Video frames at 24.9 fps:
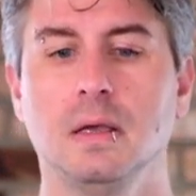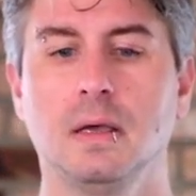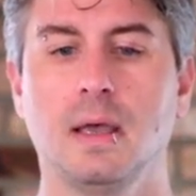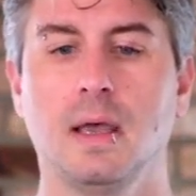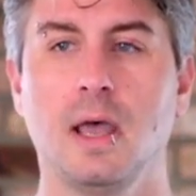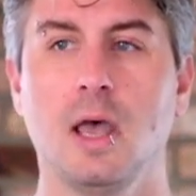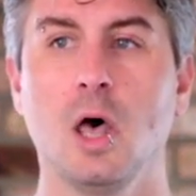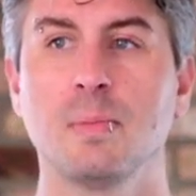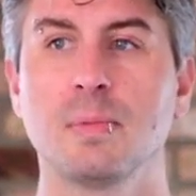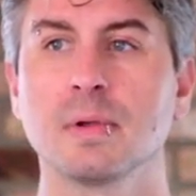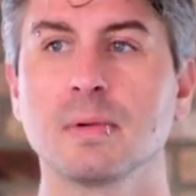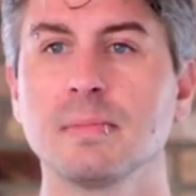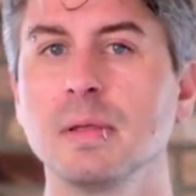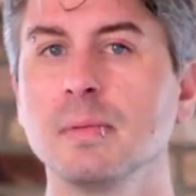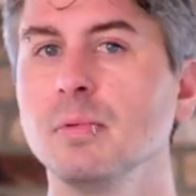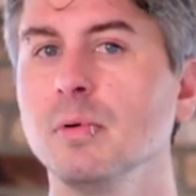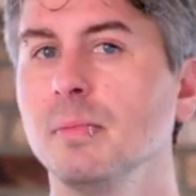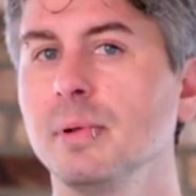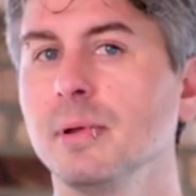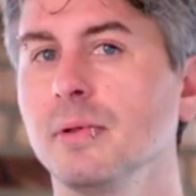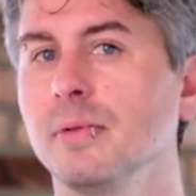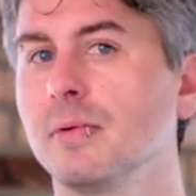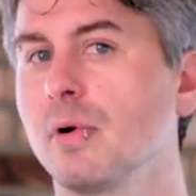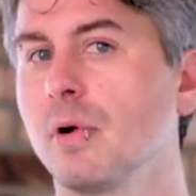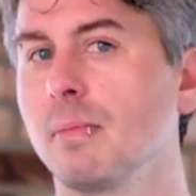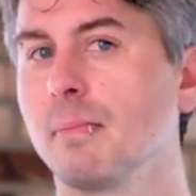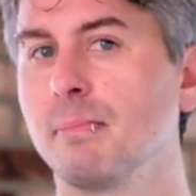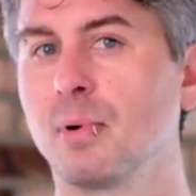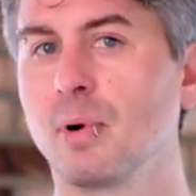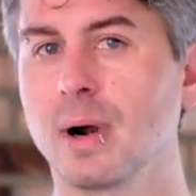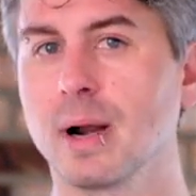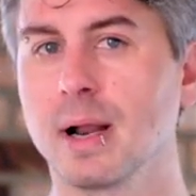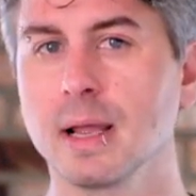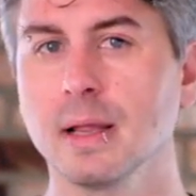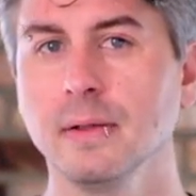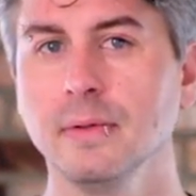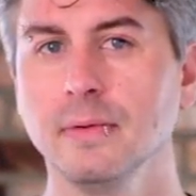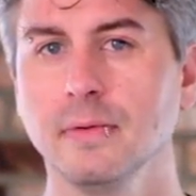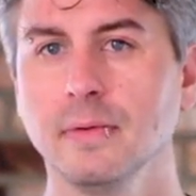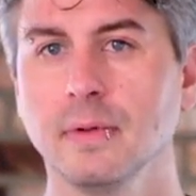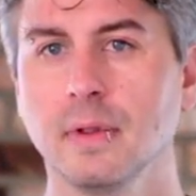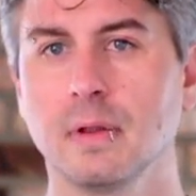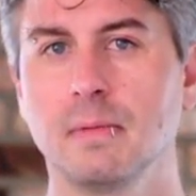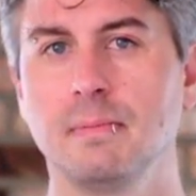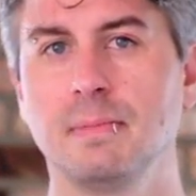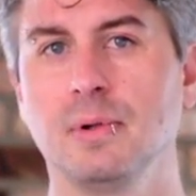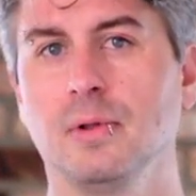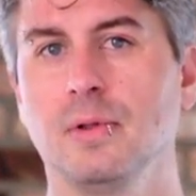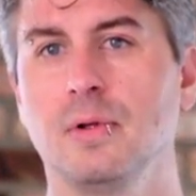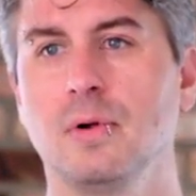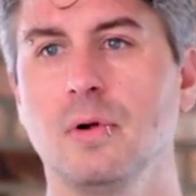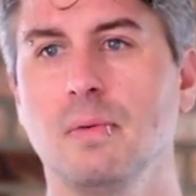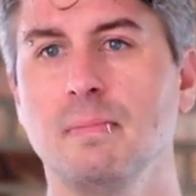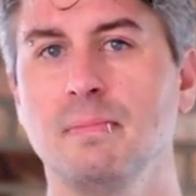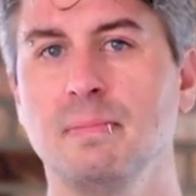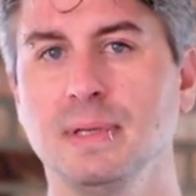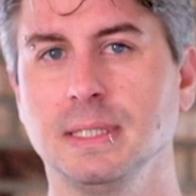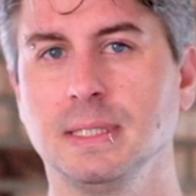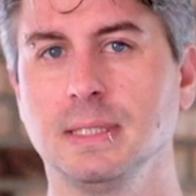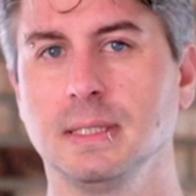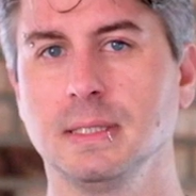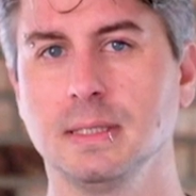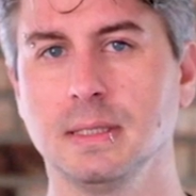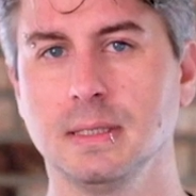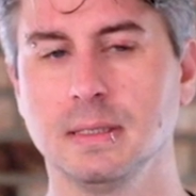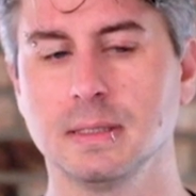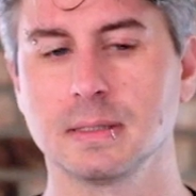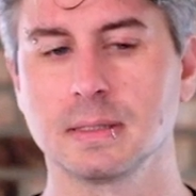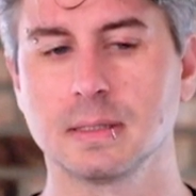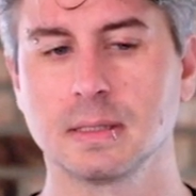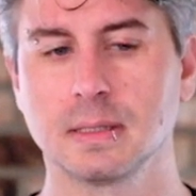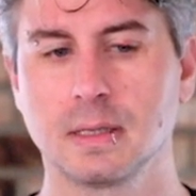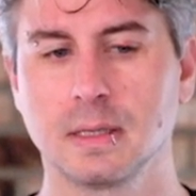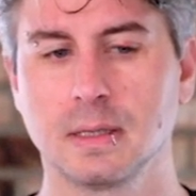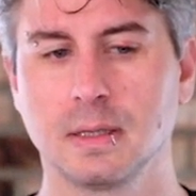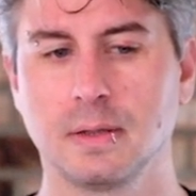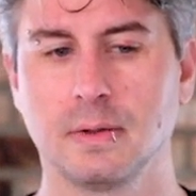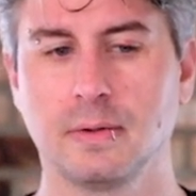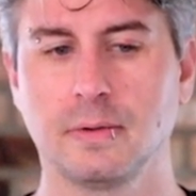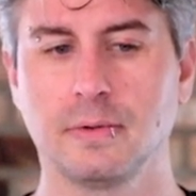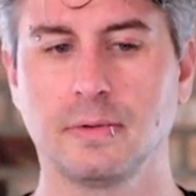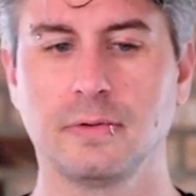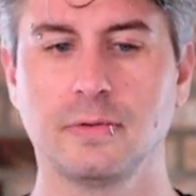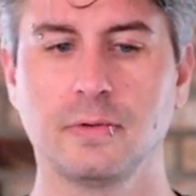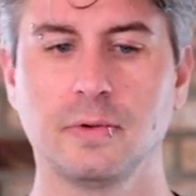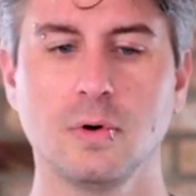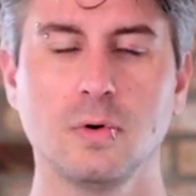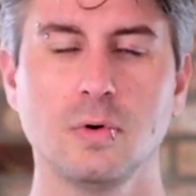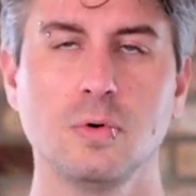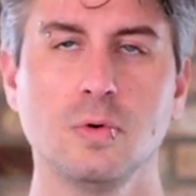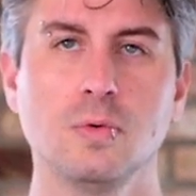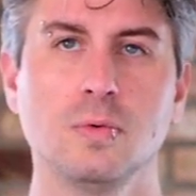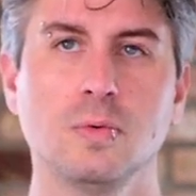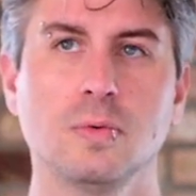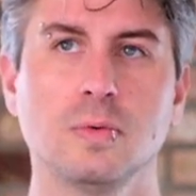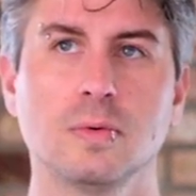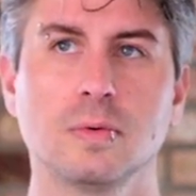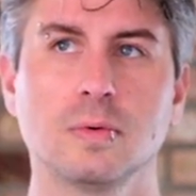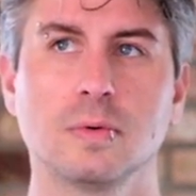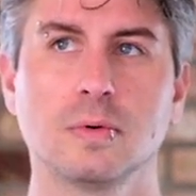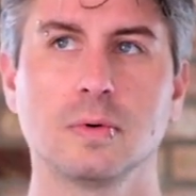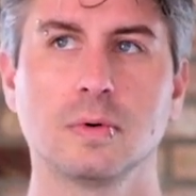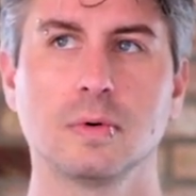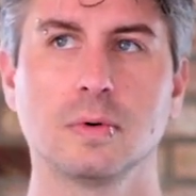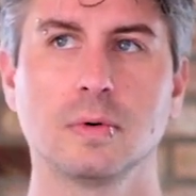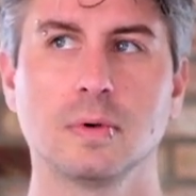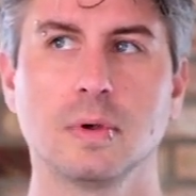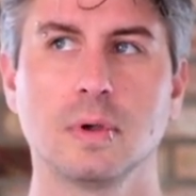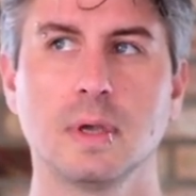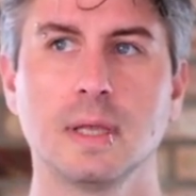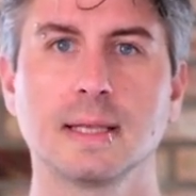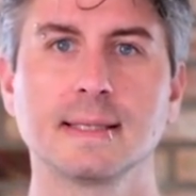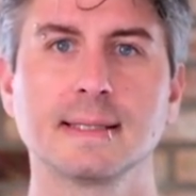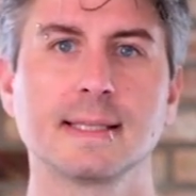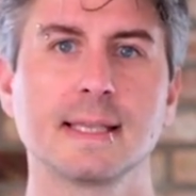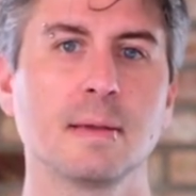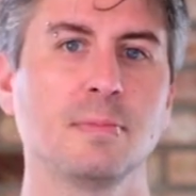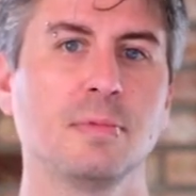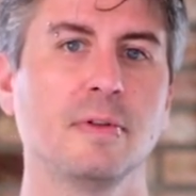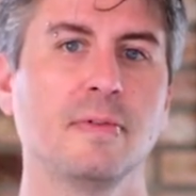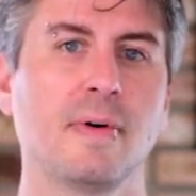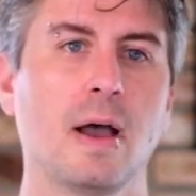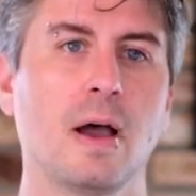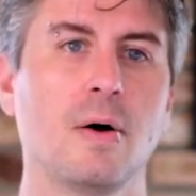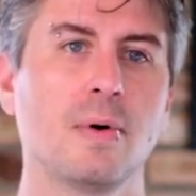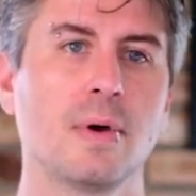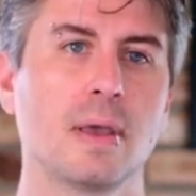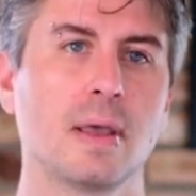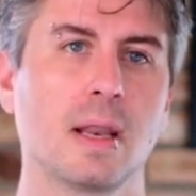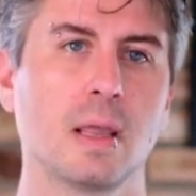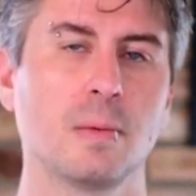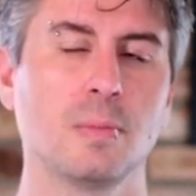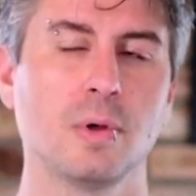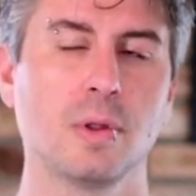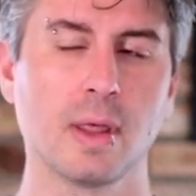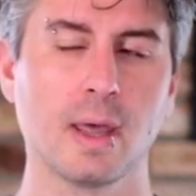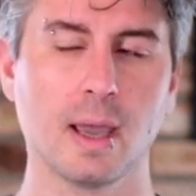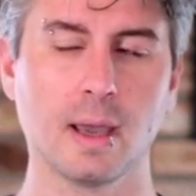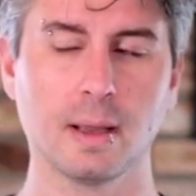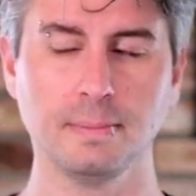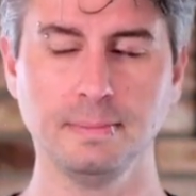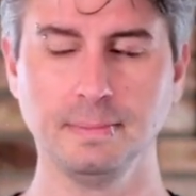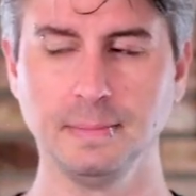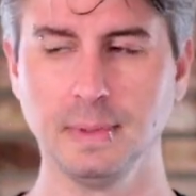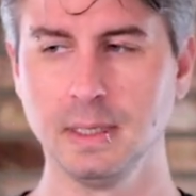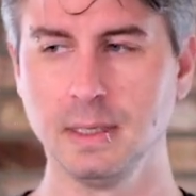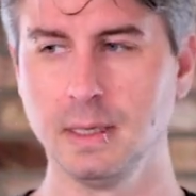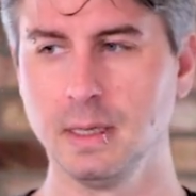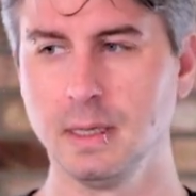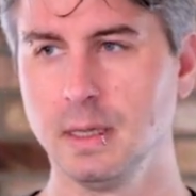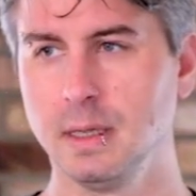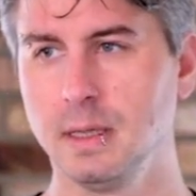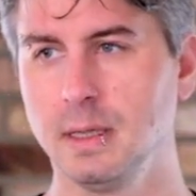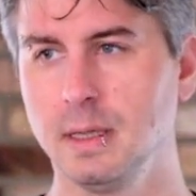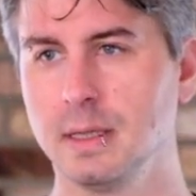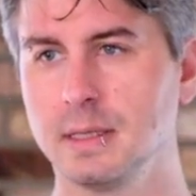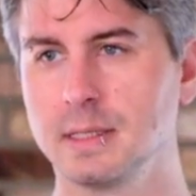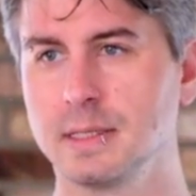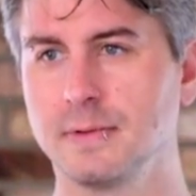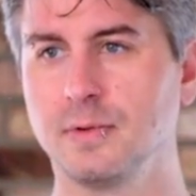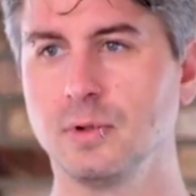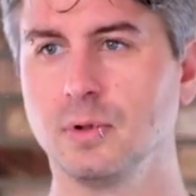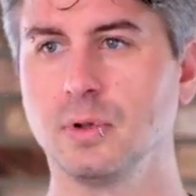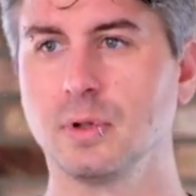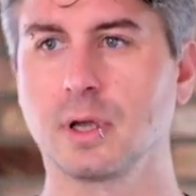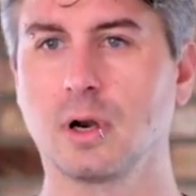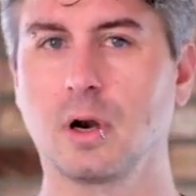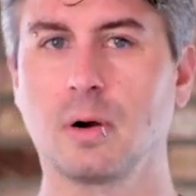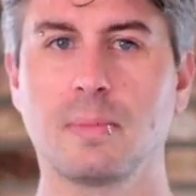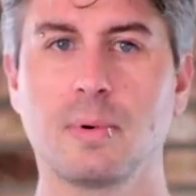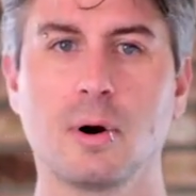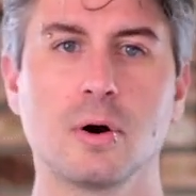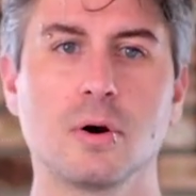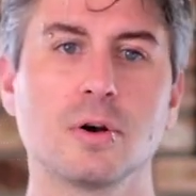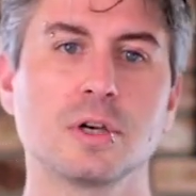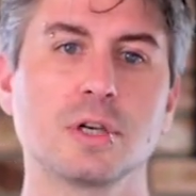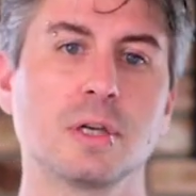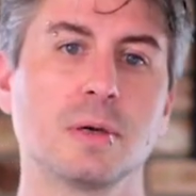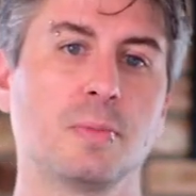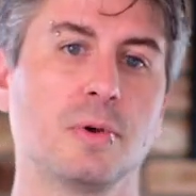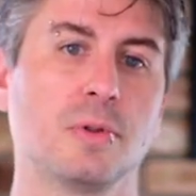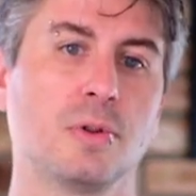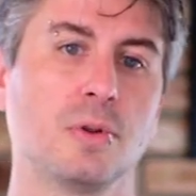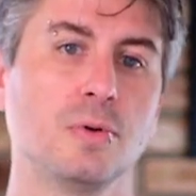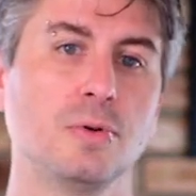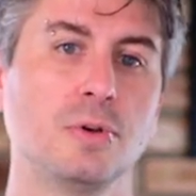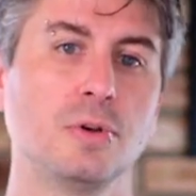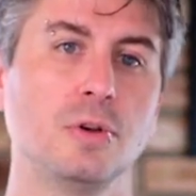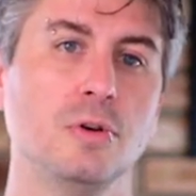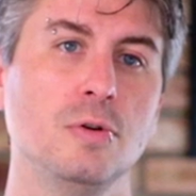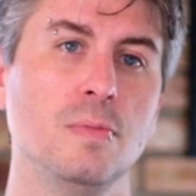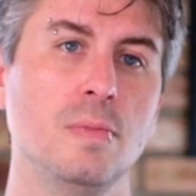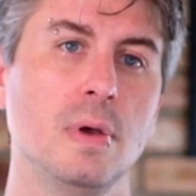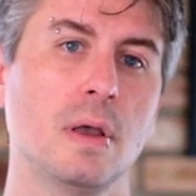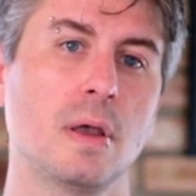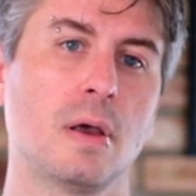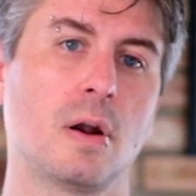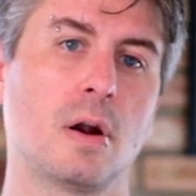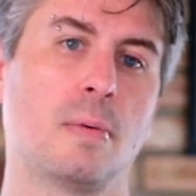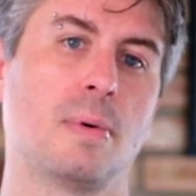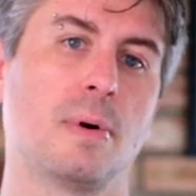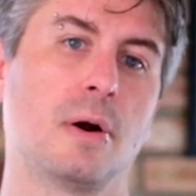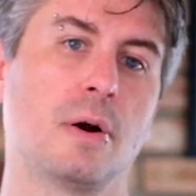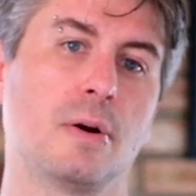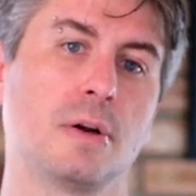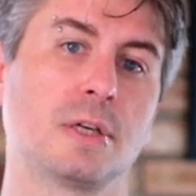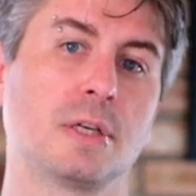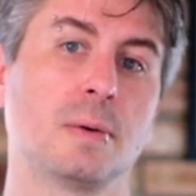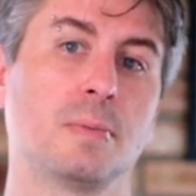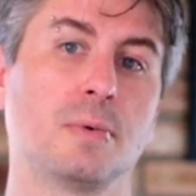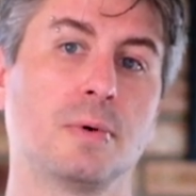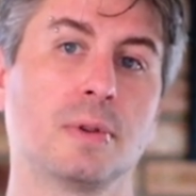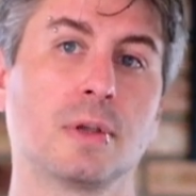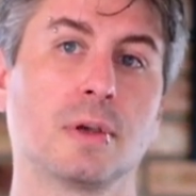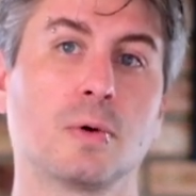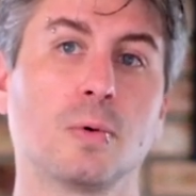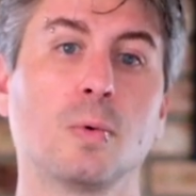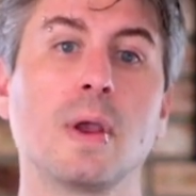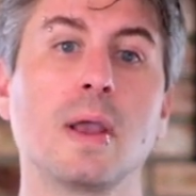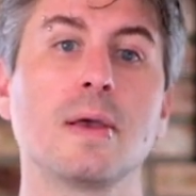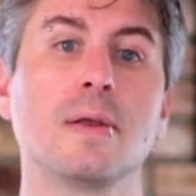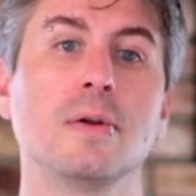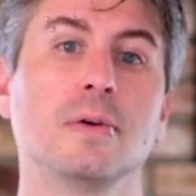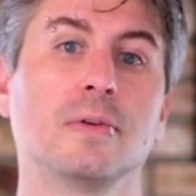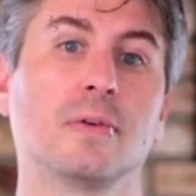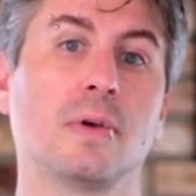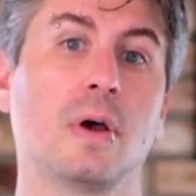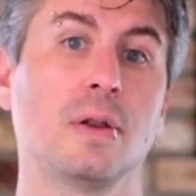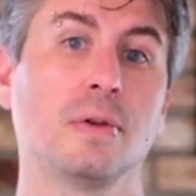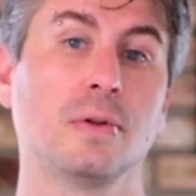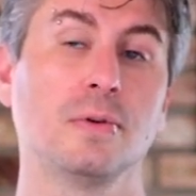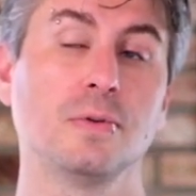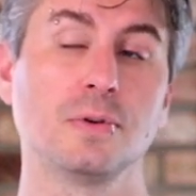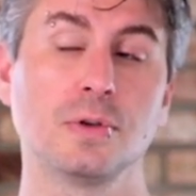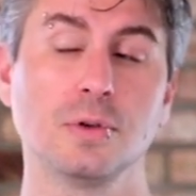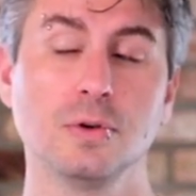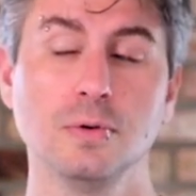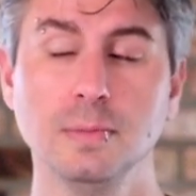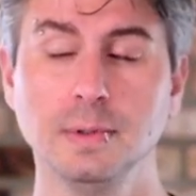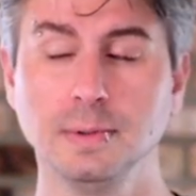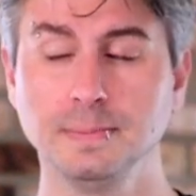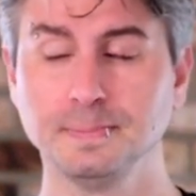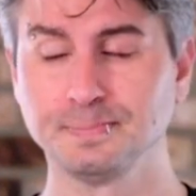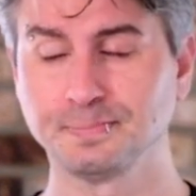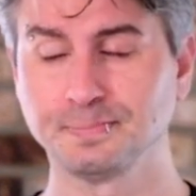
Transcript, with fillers: helping people build their own brands and build their own businesses. So, an example of how we enable that is if you look at our partnership with YouTube and our partnership with the creators on YouTube.